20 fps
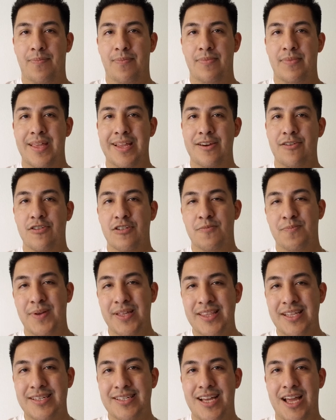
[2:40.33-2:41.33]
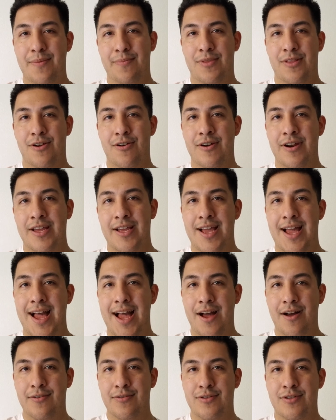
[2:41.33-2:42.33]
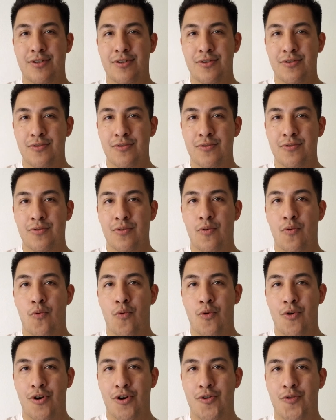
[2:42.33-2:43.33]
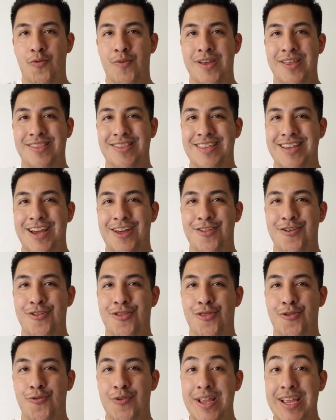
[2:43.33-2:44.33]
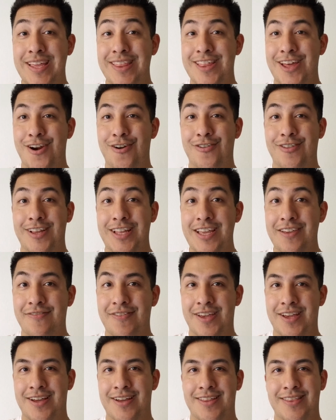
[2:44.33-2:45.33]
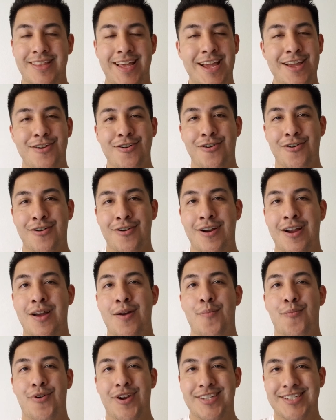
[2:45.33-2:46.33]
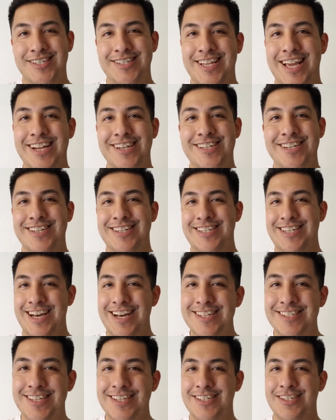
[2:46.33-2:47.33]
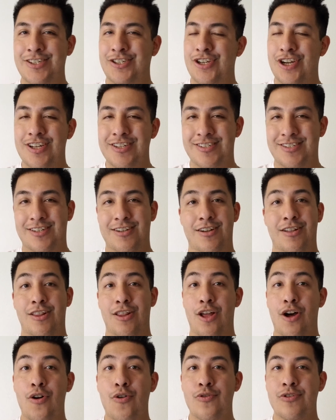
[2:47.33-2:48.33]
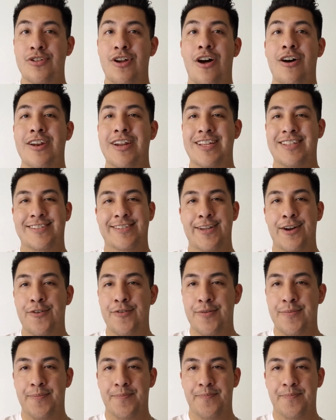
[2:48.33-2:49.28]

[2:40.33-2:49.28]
then you'll spend the time learning how to work with the other 3 that are leaving, that your presentation doesn't just close on its own.